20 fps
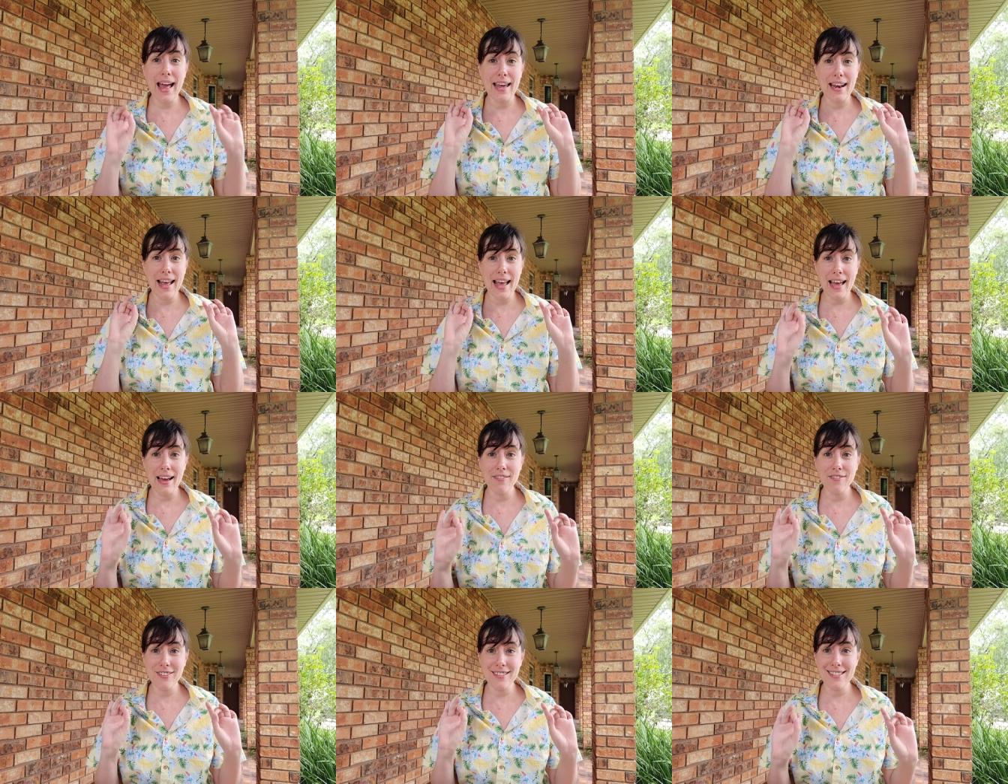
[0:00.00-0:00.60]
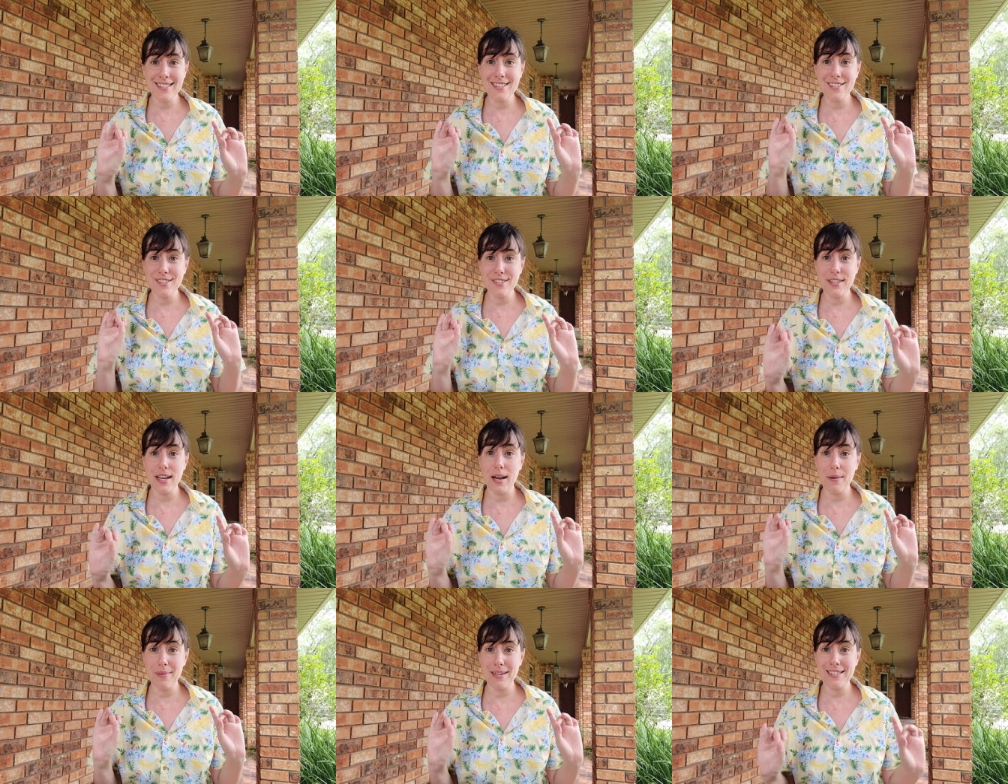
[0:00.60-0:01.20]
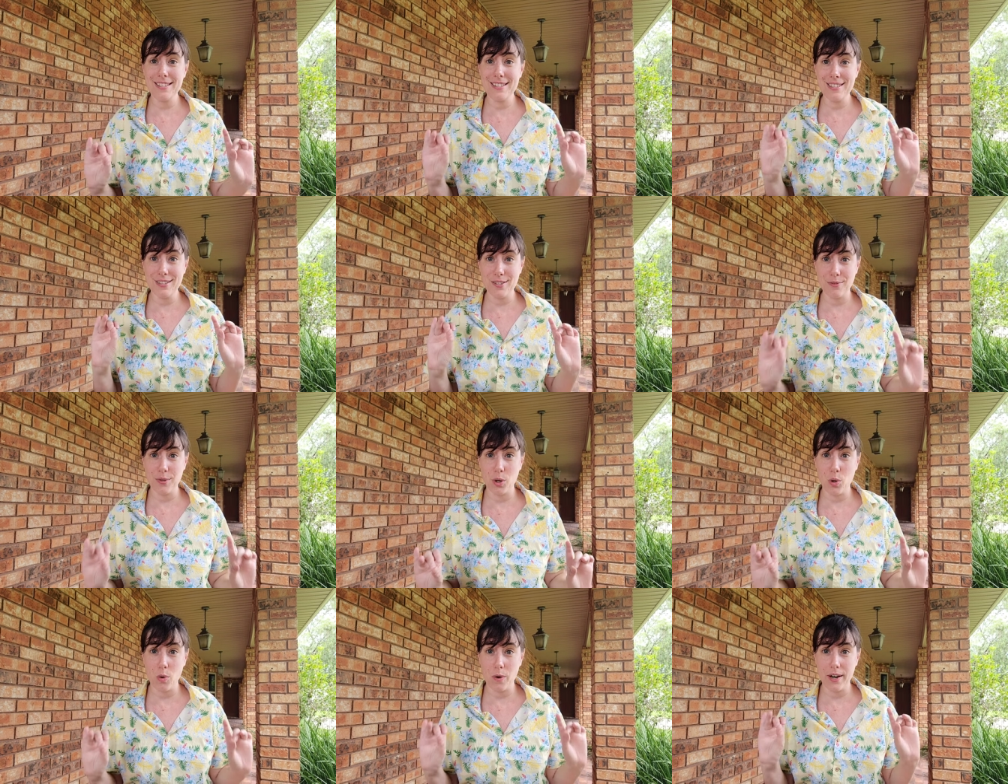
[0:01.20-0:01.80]
and every single time I sit
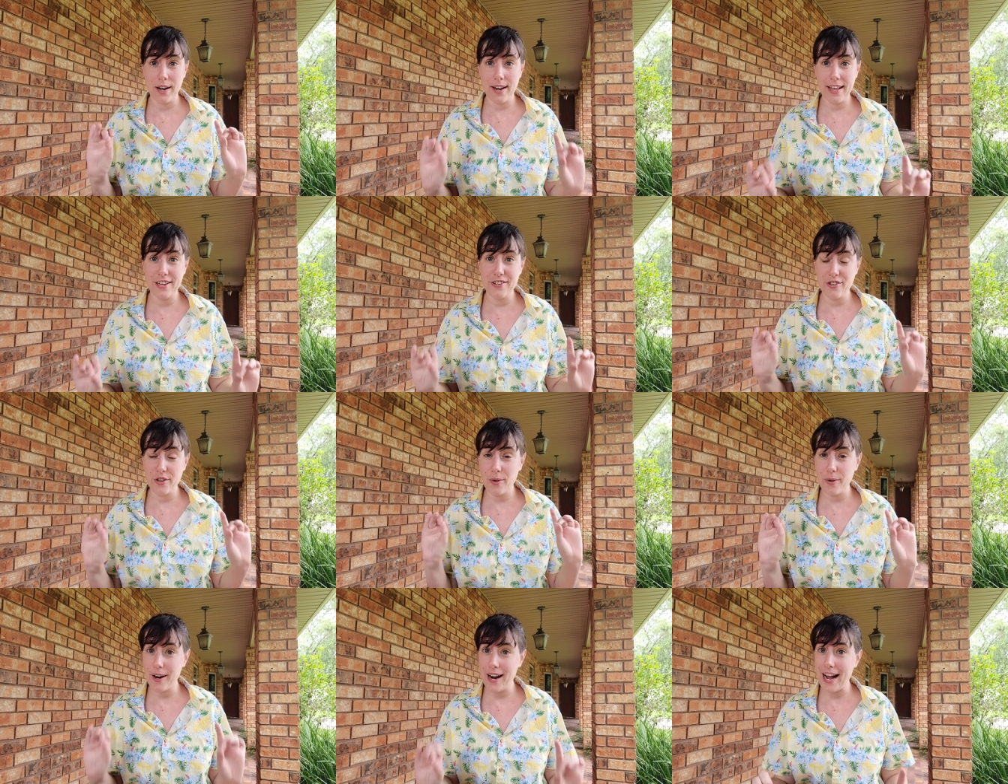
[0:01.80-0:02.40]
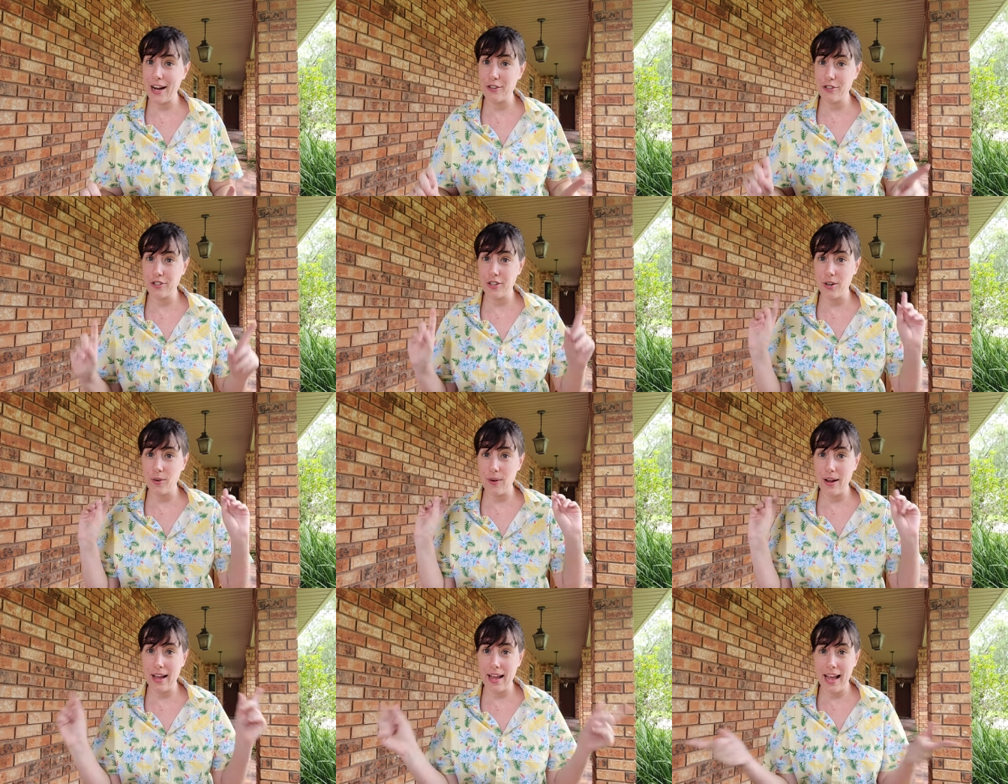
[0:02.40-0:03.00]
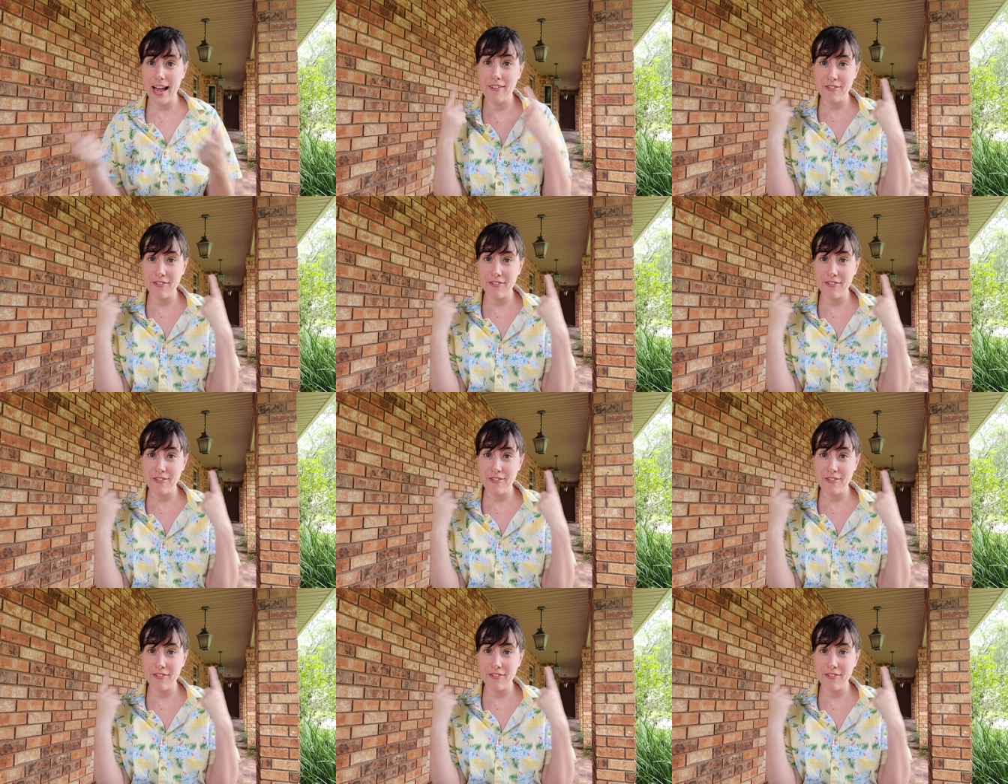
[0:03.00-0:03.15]
to record an intro or outro,